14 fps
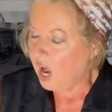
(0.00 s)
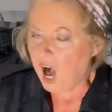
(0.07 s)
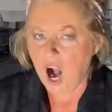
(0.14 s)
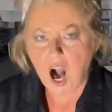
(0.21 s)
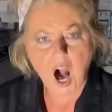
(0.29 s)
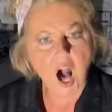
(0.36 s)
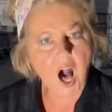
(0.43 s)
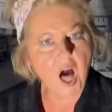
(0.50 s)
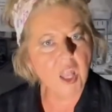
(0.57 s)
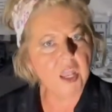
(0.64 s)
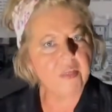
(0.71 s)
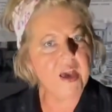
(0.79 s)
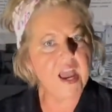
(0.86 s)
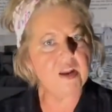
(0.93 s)
All
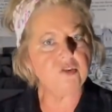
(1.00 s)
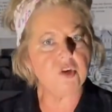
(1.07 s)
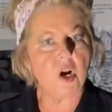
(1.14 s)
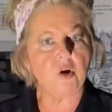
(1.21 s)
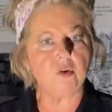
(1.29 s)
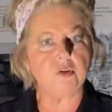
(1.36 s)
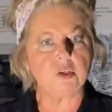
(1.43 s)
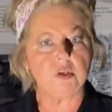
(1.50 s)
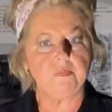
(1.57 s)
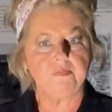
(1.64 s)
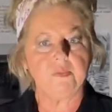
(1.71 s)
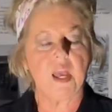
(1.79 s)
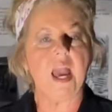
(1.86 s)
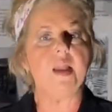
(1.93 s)
of that dirt.
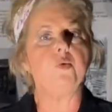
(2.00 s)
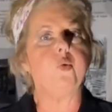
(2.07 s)
And